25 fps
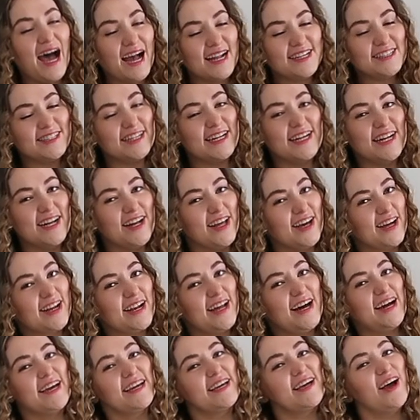actually look
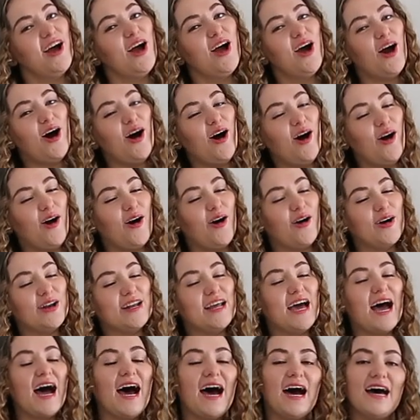like
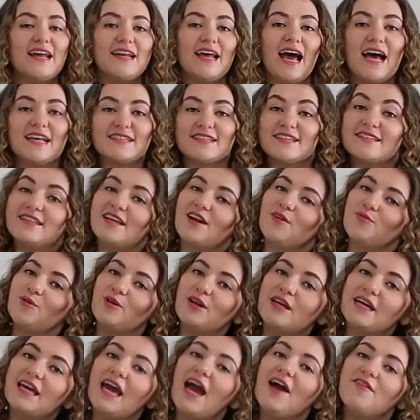on, and as I said, I
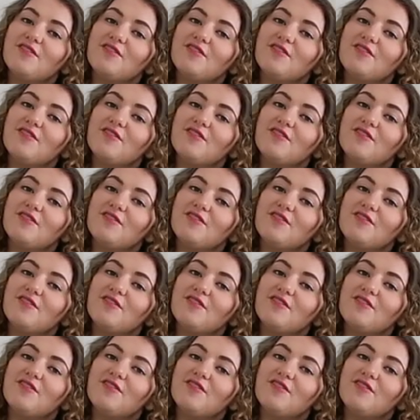will link